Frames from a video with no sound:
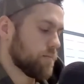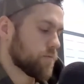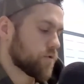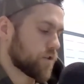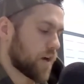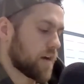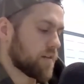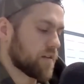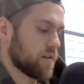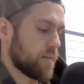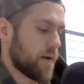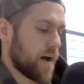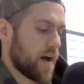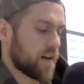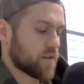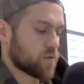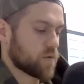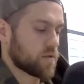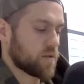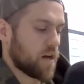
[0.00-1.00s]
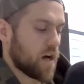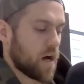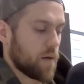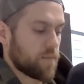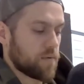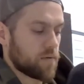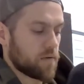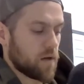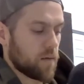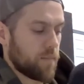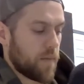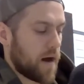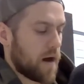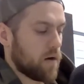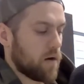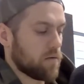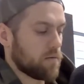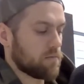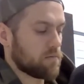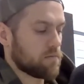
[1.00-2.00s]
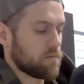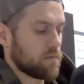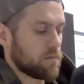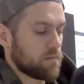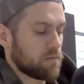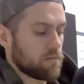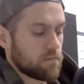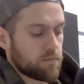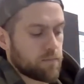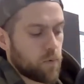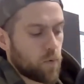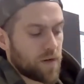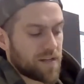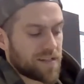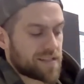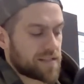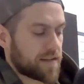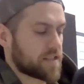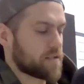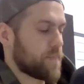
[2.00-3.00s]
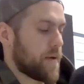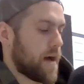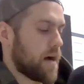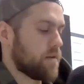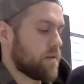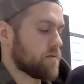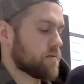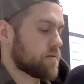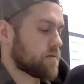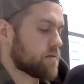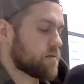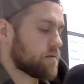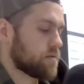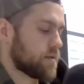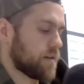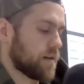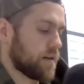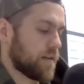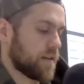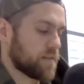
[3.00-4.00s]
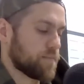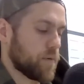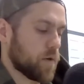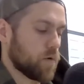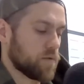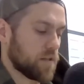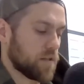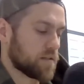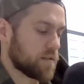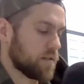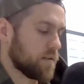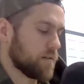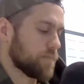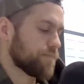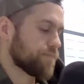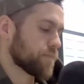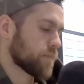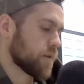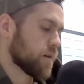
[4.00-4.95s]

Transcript: Dry lean mass was up about 0.6 pounds. So again, that's bone density.